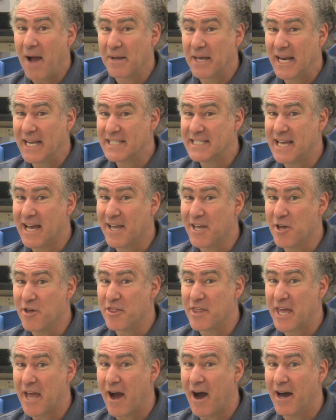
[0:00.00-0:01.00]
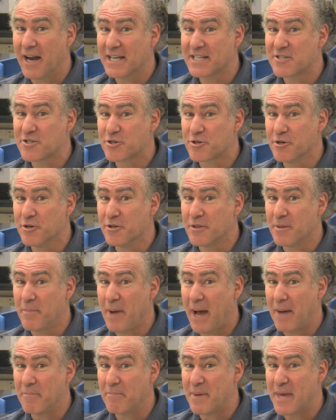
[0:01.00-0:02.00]
I'm gonna tell you the honest truth
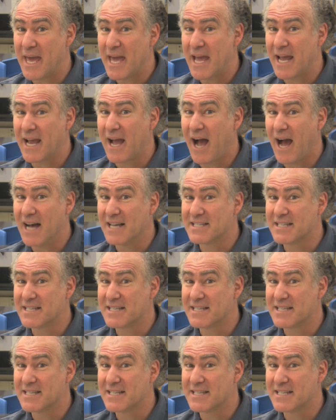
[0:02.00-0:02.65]
about being a